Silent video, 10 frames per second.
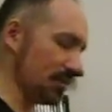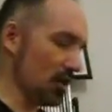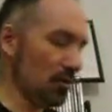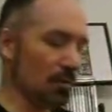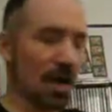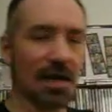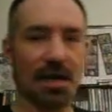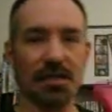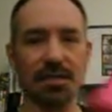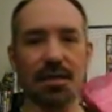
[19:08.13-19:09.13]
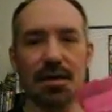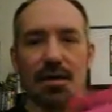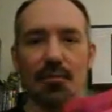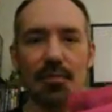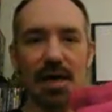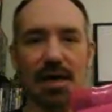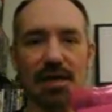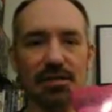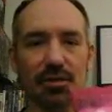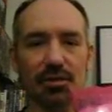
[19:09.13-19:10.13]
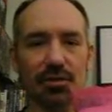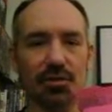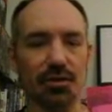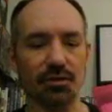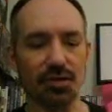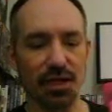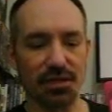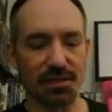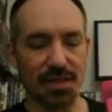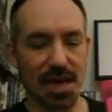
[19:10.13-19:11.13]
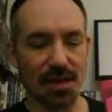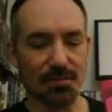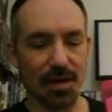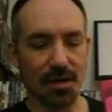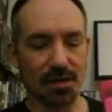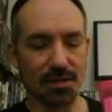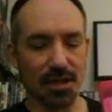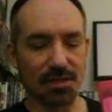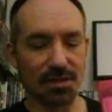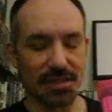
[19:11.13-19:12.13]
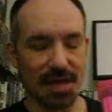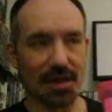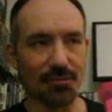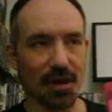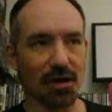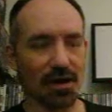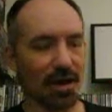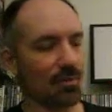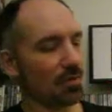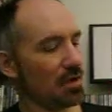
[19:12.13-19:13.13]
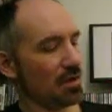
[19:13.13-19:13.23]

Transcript: Oh, Podex. Podex, also another Jason Tagmeyer game.